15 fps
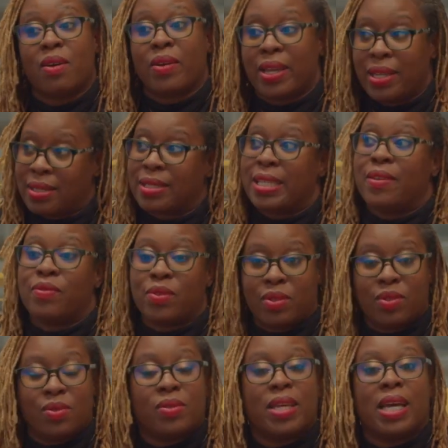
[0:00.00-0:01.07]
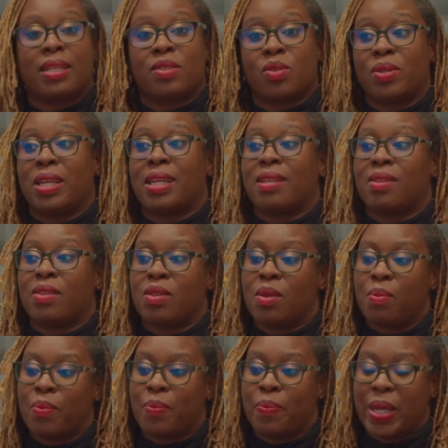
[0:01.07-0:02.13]
Okay, it's safe to do that, so that
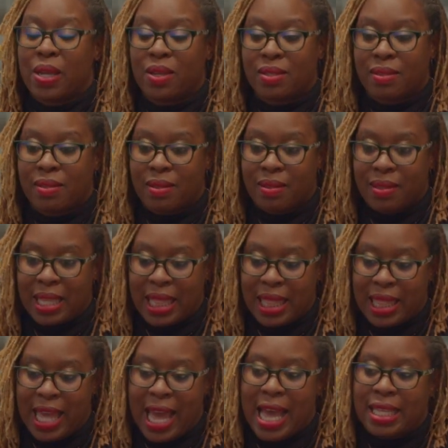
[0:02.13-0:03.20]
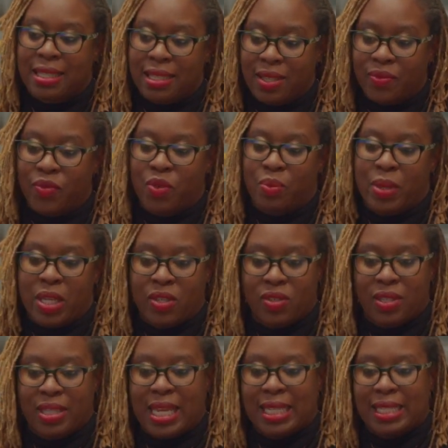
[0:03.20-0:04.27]
because that
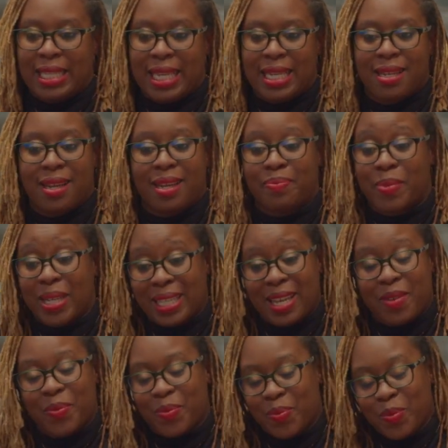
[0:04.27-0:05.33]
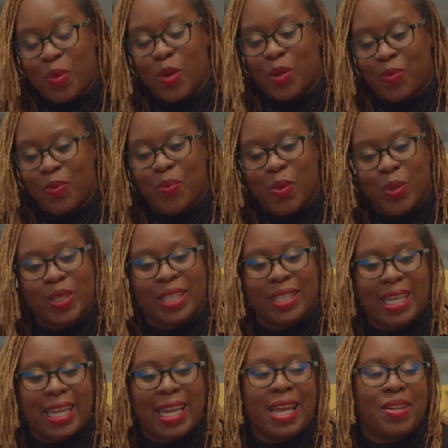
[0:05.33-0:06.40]
information, that data, but more importantly,
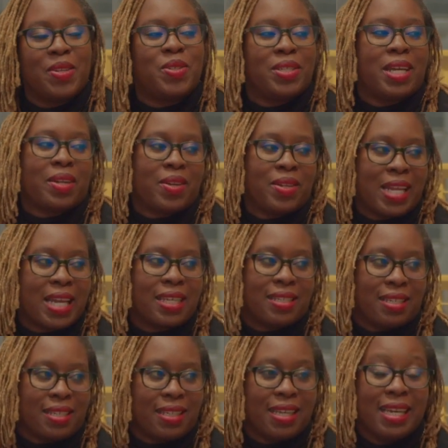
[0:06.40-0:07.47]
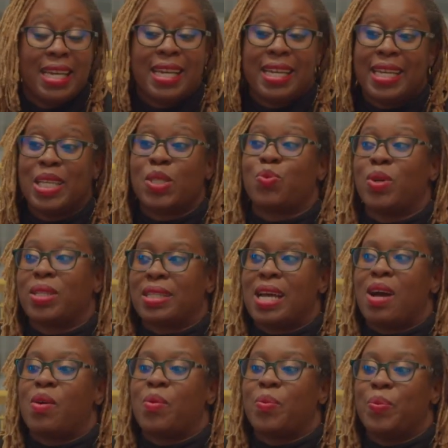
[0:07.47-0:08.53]
that energy, that connection, is what
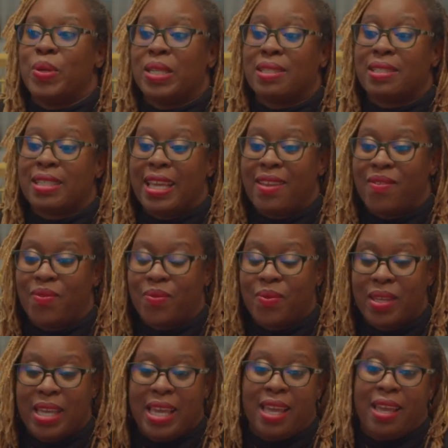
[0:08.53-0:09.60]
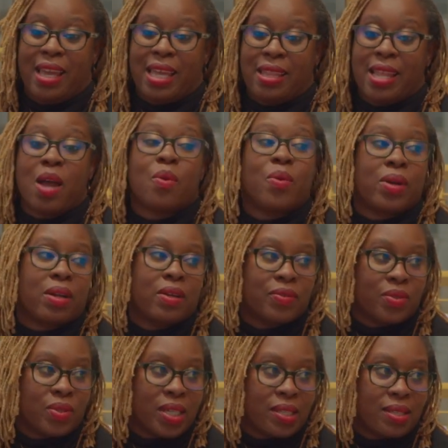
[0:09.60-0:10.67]
now builds a network of
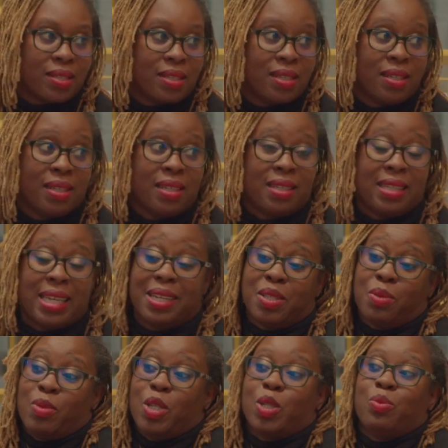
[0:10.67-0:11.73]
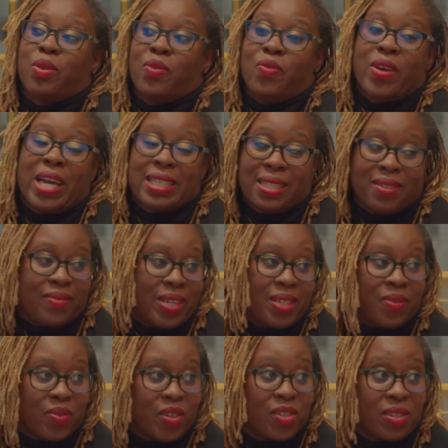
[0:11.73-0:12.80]
trust that is much more effective and
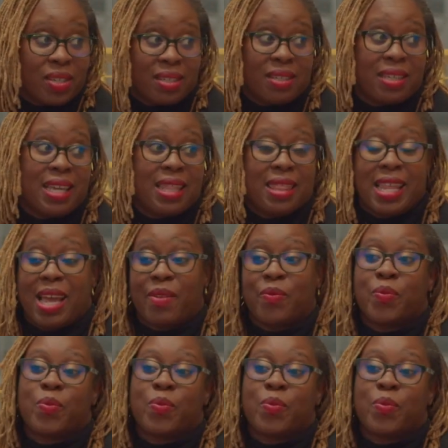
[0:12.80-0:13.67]
efficient in then